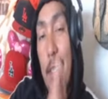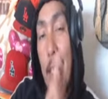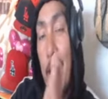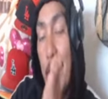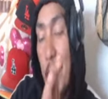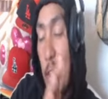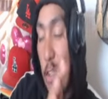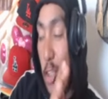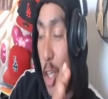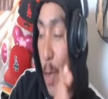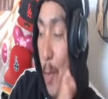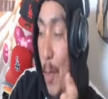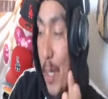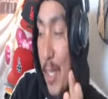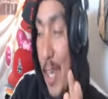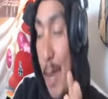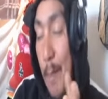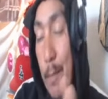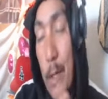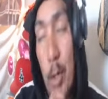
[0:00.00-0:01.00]
Thank you to all
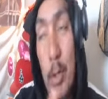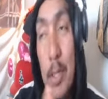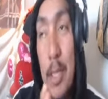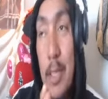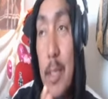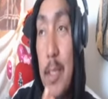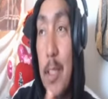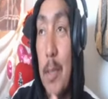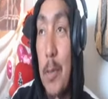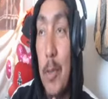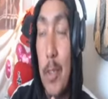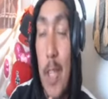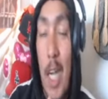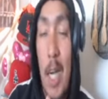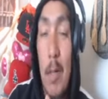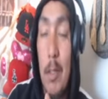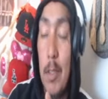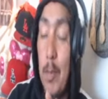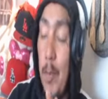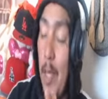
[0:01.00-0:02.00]
my Cambodian
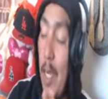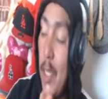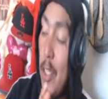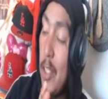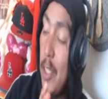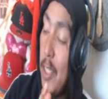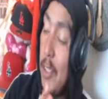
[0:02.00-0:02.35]
subscribers, man.